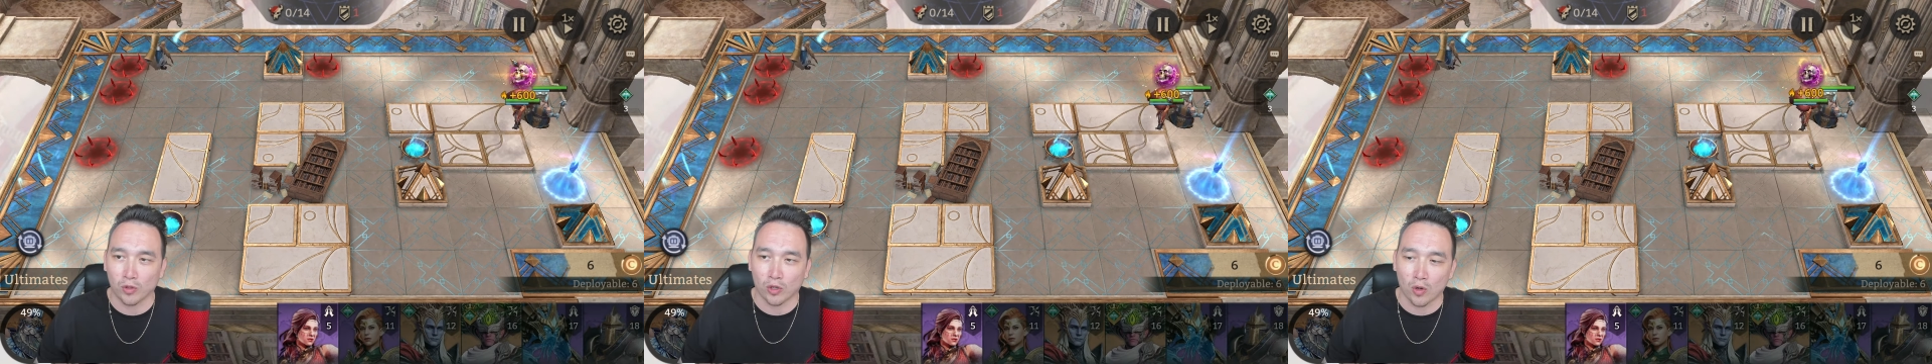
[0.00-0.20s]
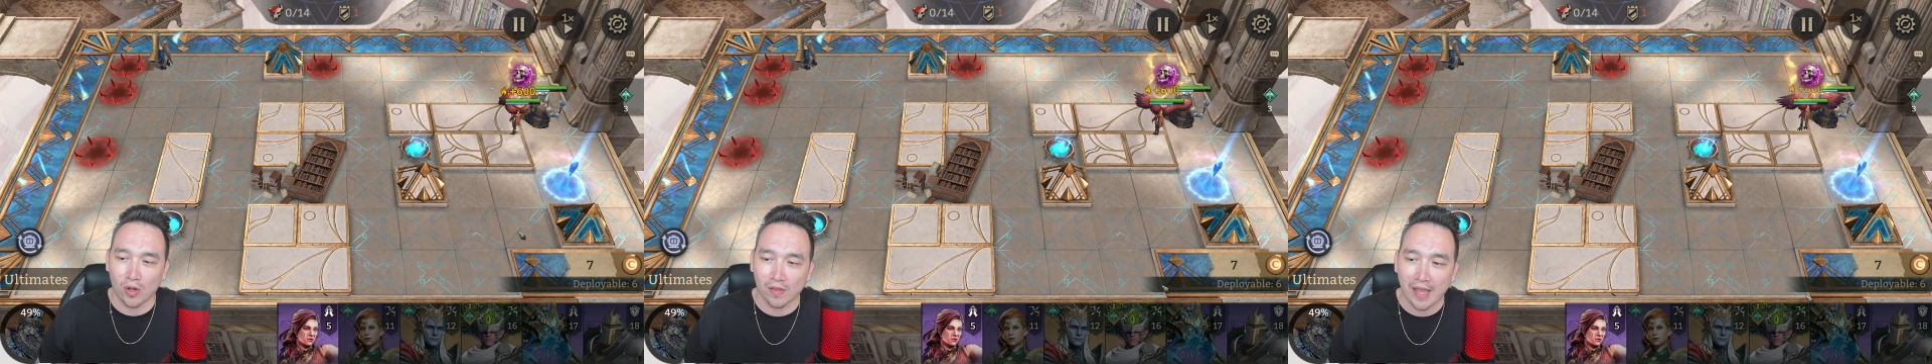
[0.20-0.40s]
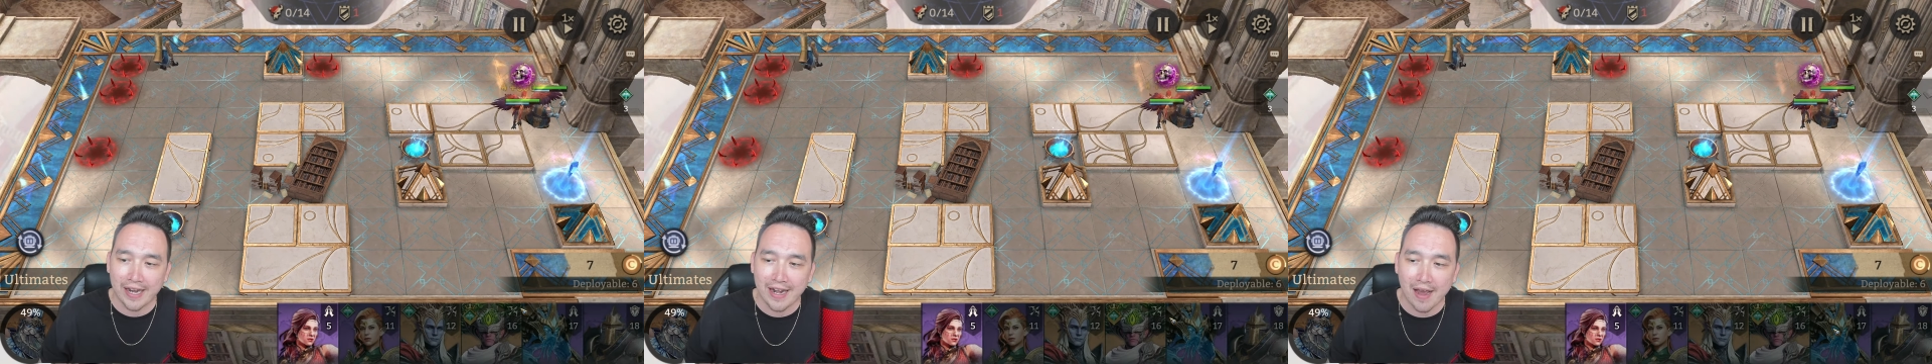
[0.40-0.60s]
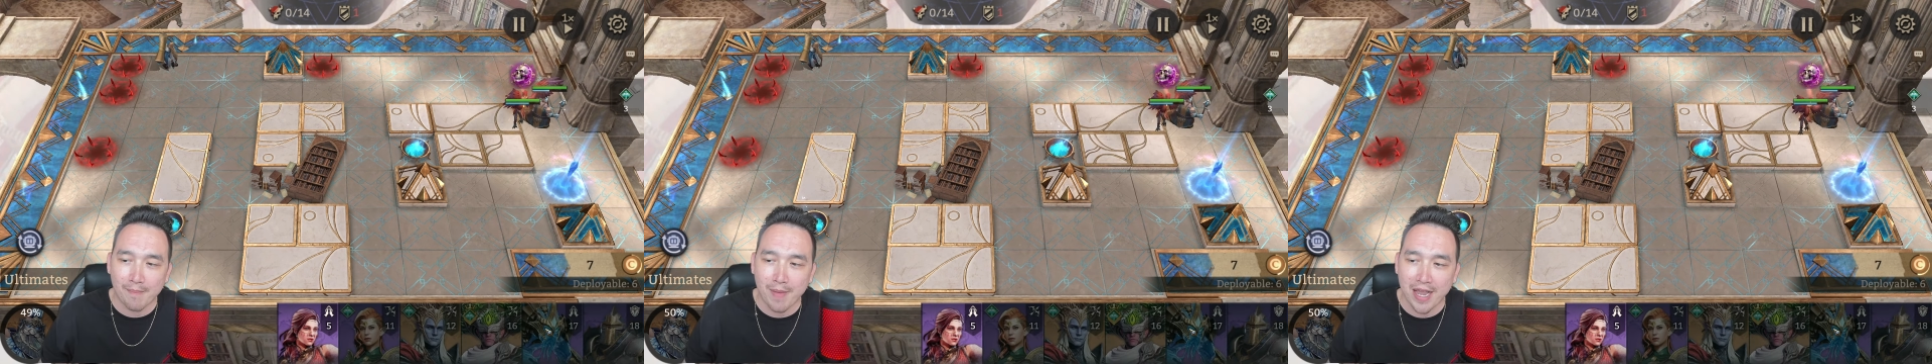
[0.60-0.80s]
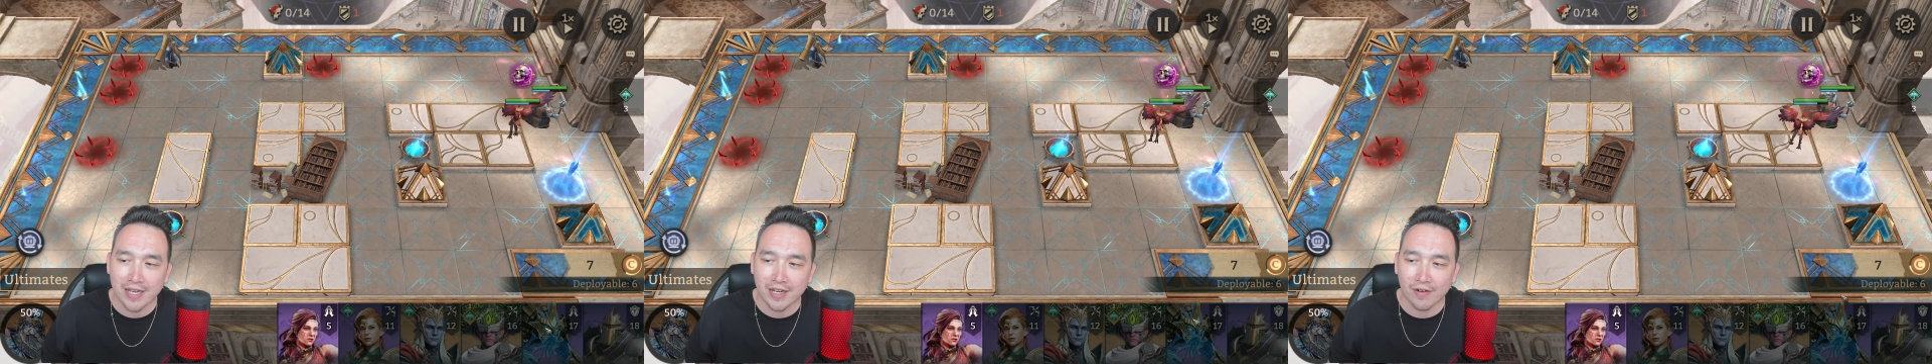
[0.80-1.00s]
We're going to lay down
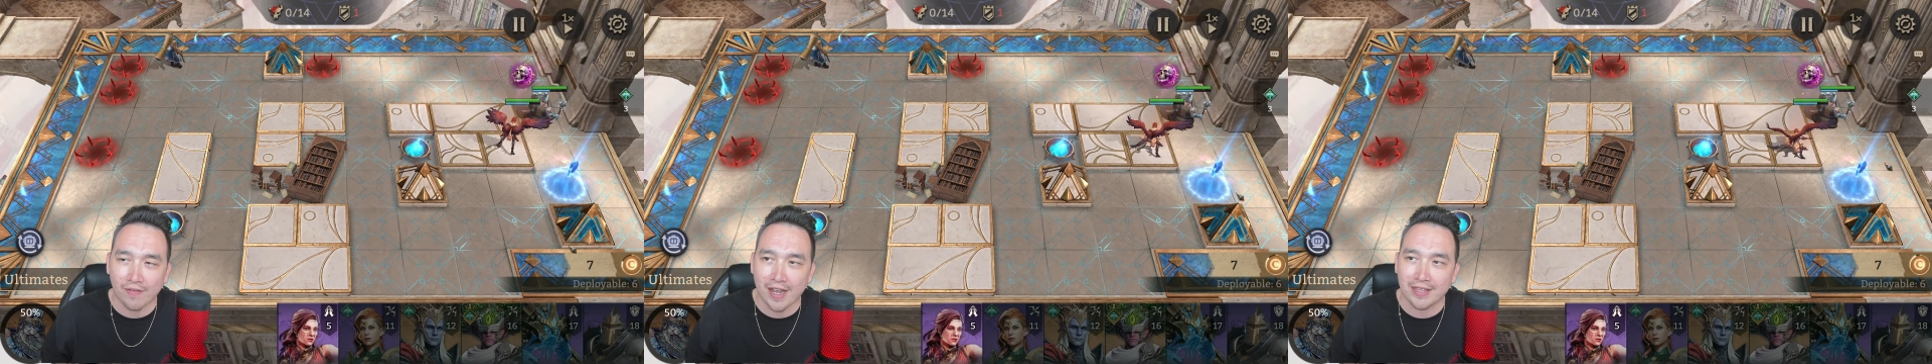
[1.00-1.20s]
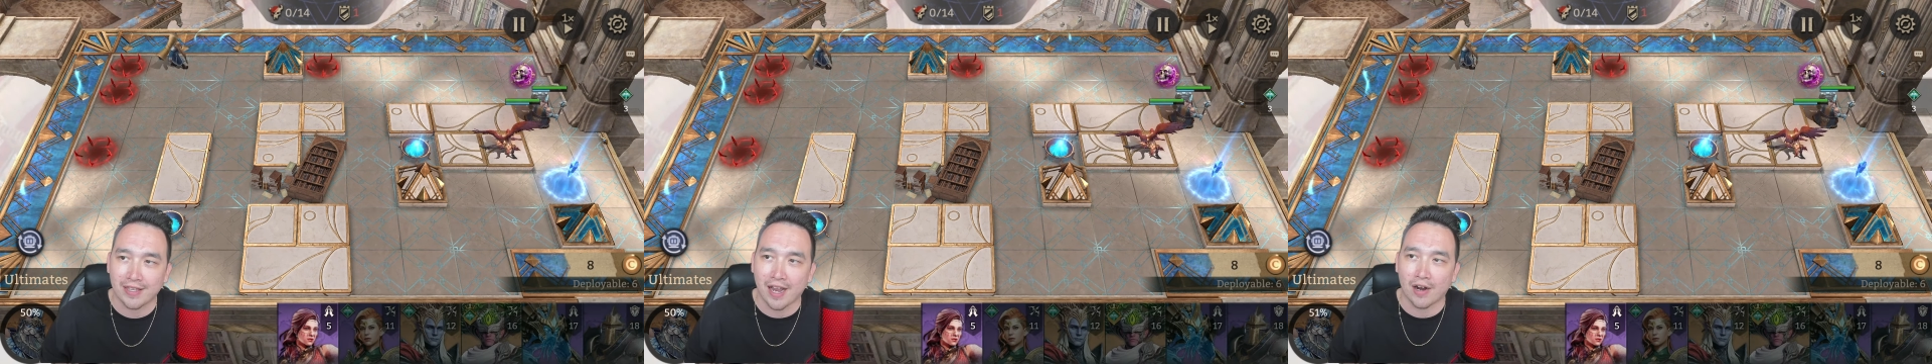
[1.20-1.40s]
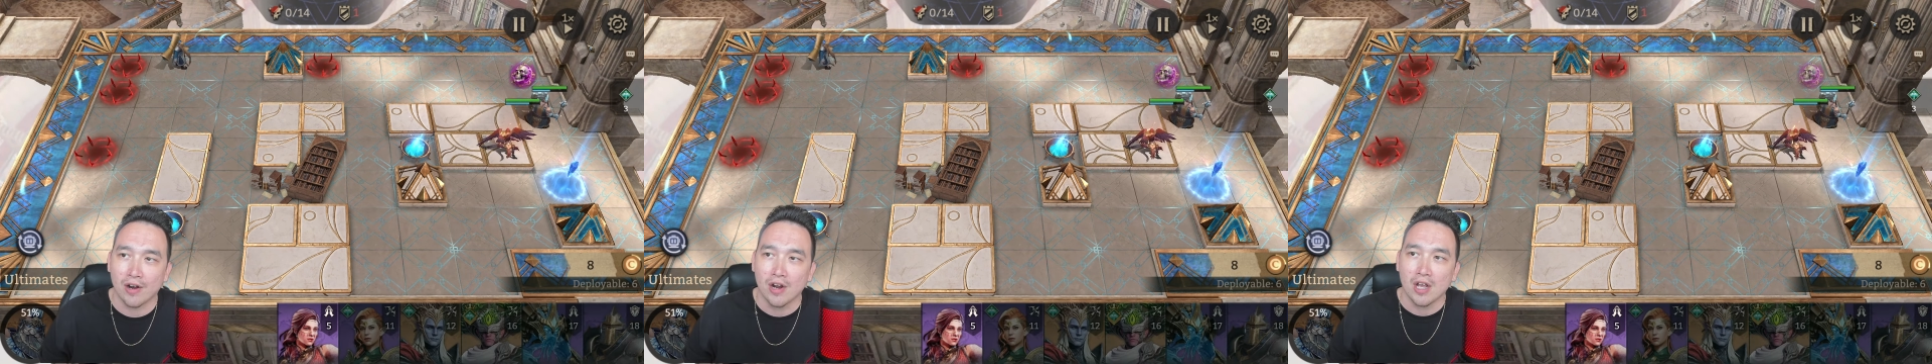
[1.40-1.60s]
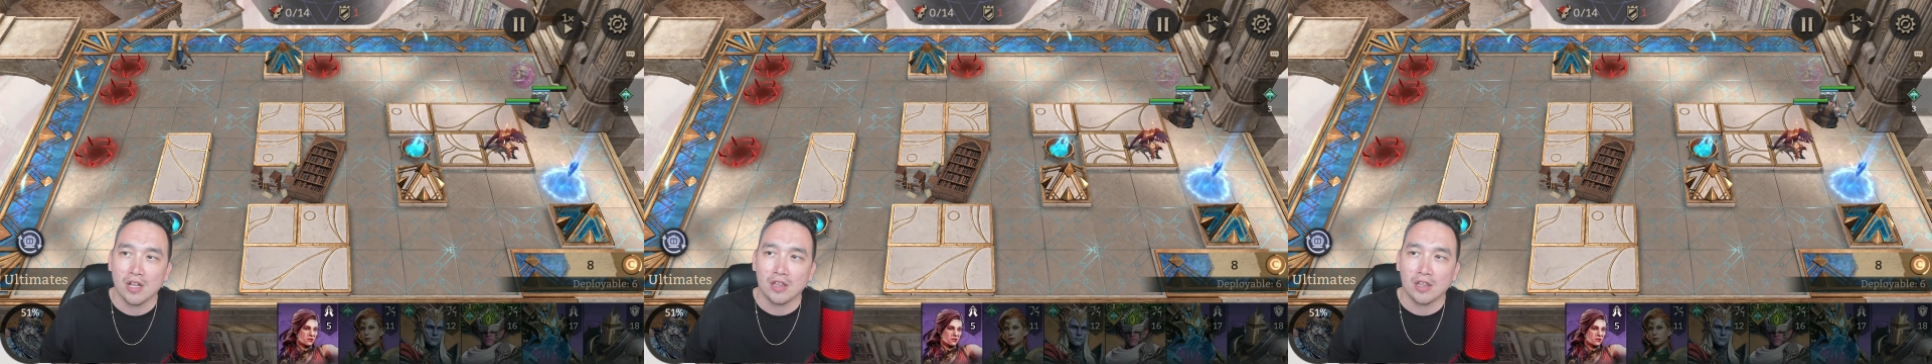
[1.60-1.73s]
Micah right there.